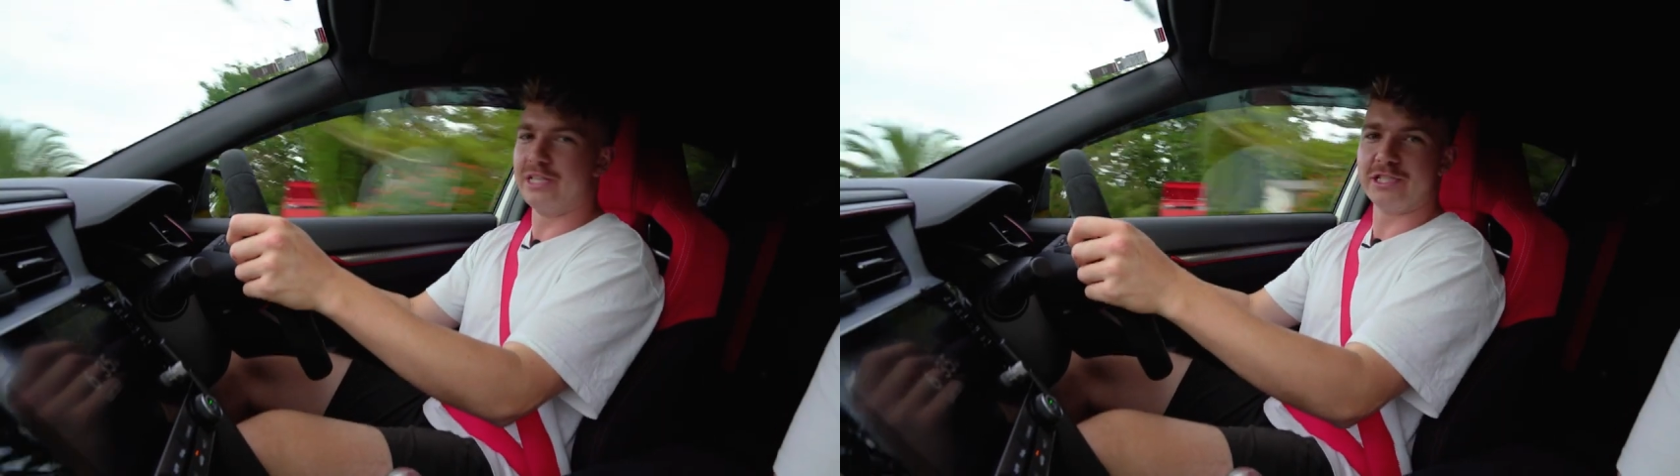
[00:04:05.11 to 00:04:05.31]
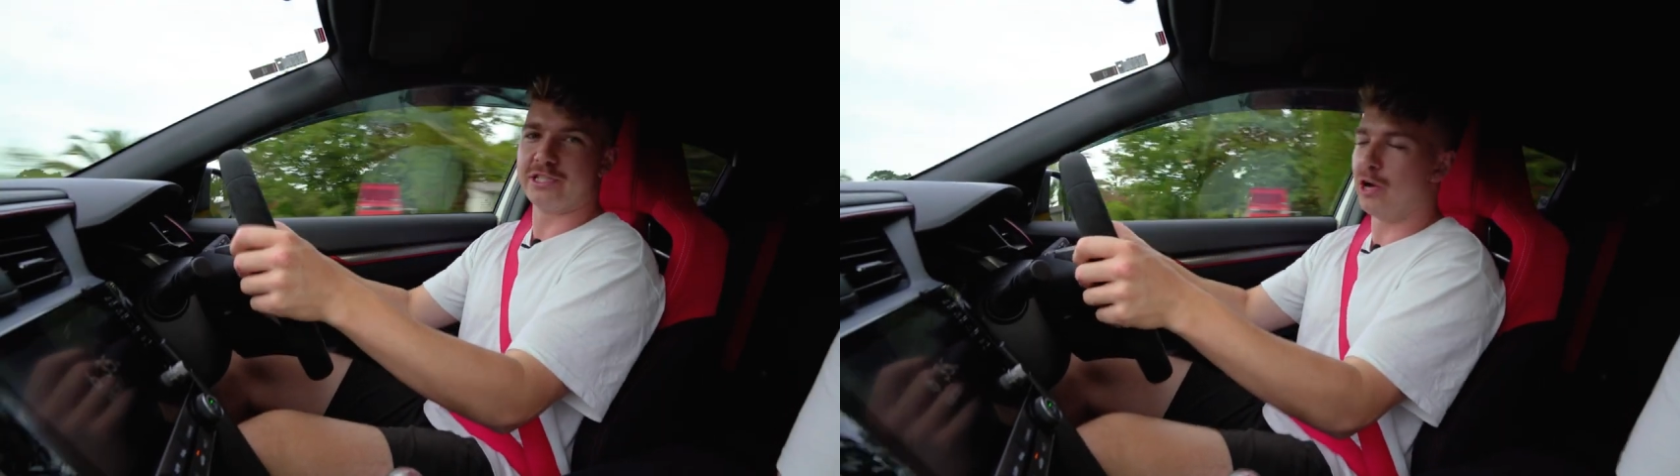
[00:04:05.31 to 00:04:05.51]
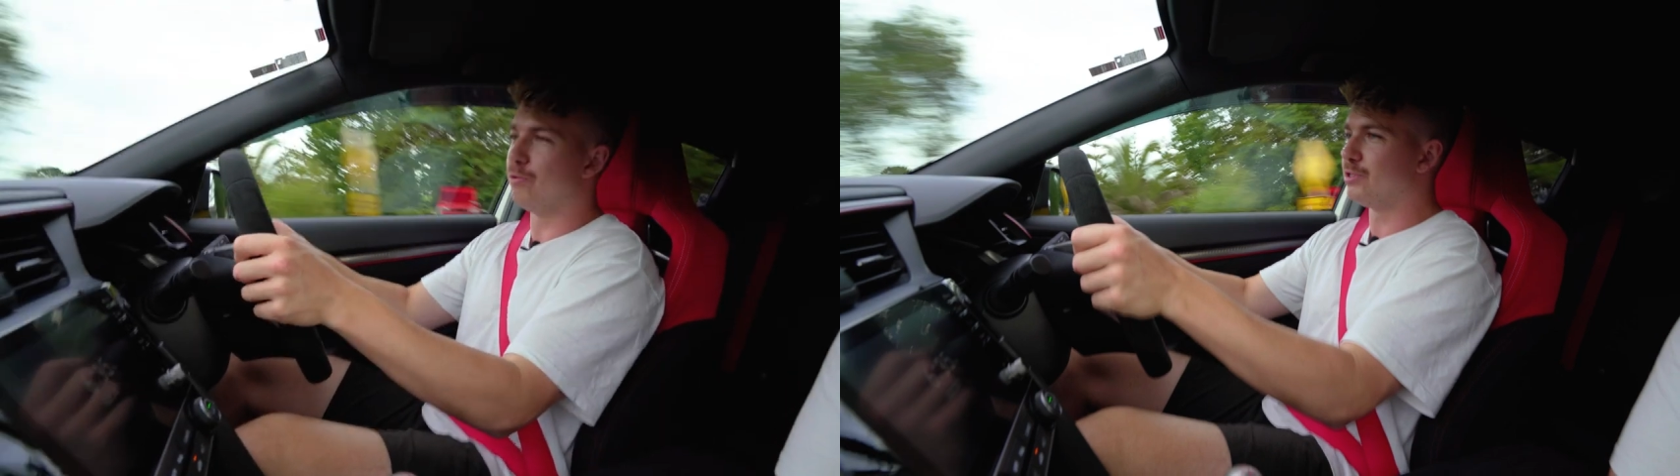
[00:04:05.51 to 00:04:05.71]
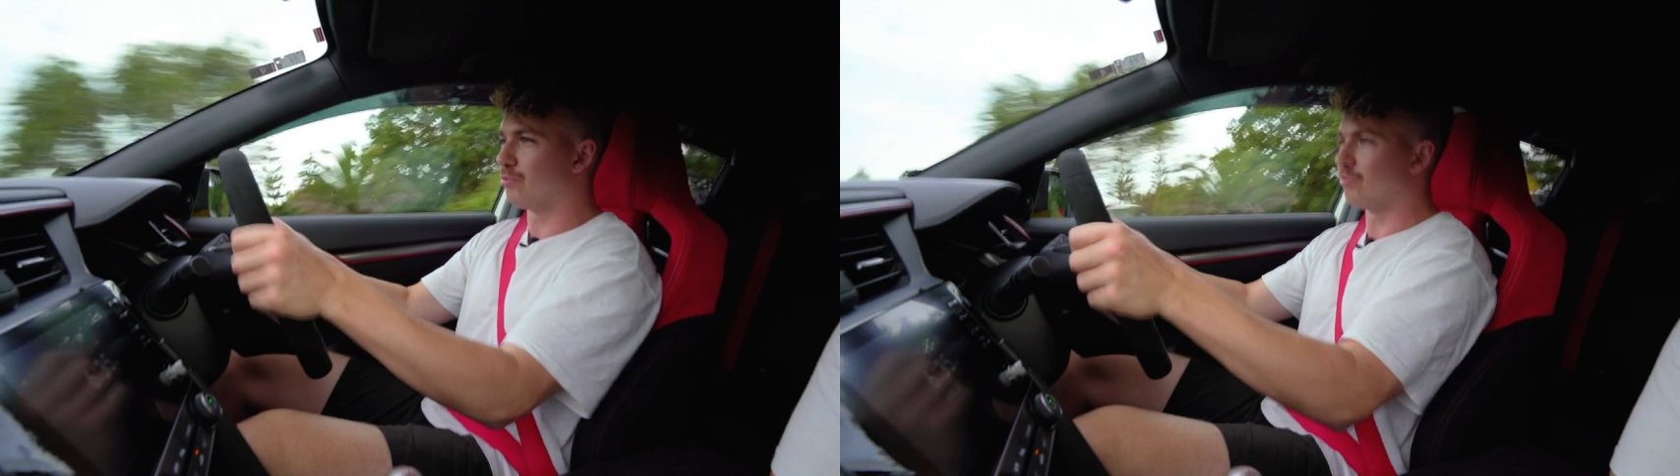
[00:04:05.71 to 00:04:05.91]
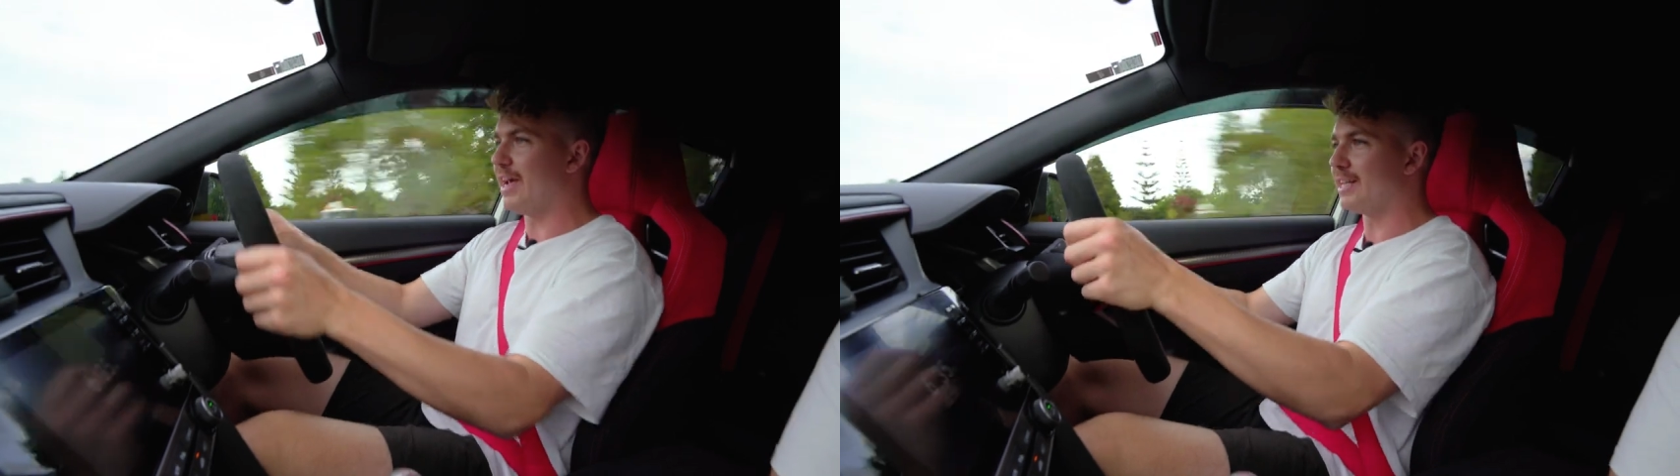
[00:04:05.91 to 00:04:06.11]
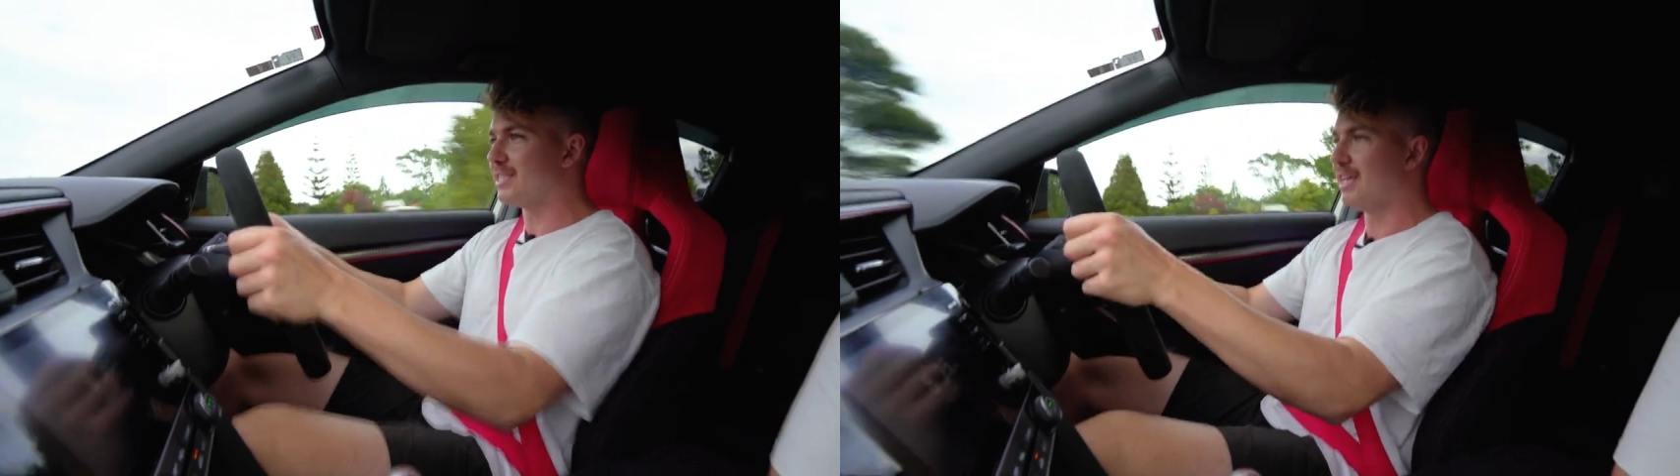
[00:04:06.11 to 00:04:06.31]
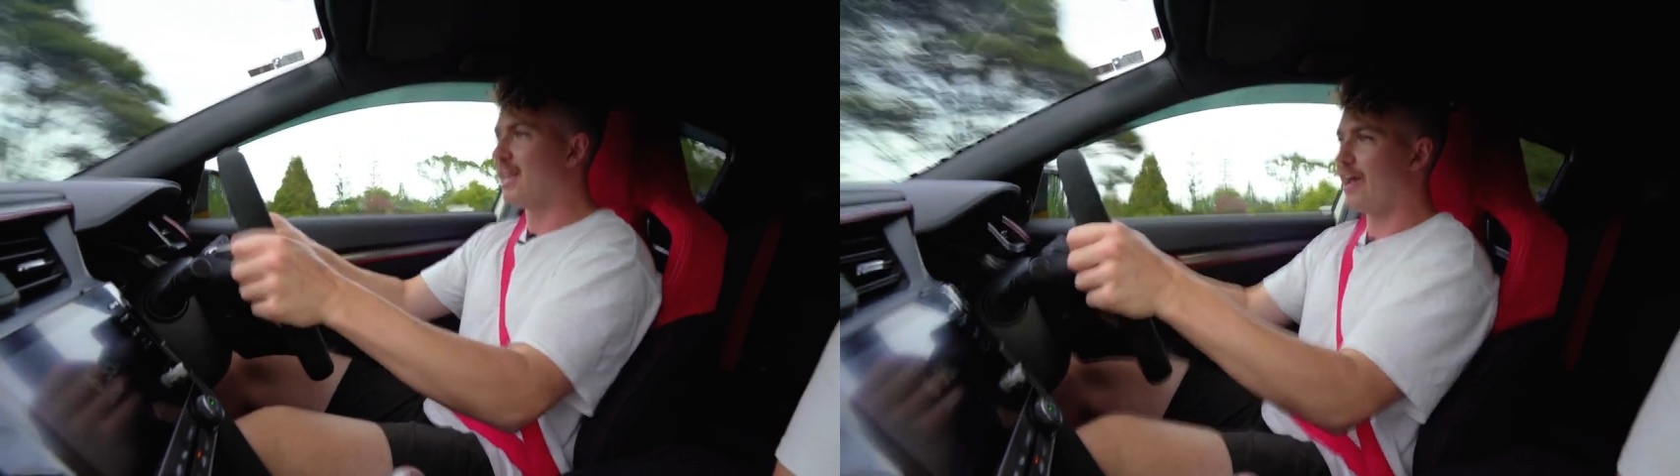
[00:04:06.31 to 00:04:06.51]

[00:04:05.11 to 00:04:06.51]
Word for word: is so direct